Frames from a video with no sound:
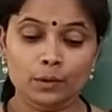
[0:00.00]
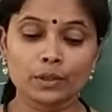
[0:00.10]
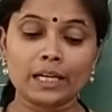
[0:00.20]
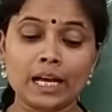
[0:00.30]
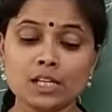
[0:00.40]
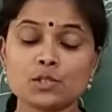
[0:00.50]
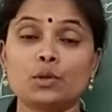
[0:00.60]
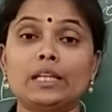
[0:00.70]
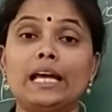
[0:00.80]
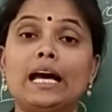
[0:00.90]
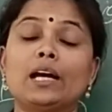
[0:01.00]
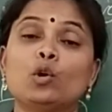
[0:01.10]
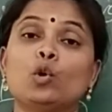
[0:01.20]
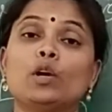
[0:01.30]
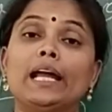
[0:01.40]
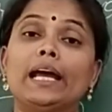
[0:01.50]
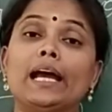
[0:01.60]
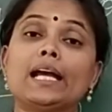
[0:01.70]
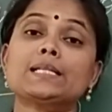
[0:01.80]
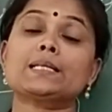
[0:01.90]
Okay, so they are known
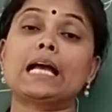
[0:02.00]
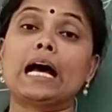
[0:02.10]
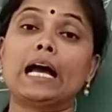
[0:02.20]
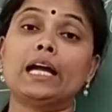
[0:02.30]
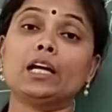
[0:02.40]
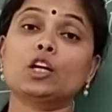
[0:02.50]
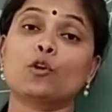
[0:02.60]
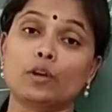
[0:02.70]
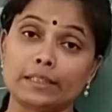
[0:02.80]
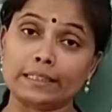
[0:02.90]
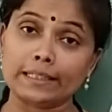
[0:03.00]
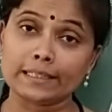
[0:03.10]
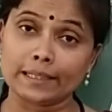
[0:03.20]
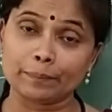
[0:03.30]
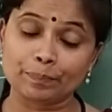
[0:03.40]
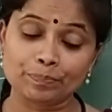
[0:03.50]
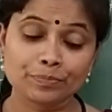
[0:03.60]
as dicotyledons.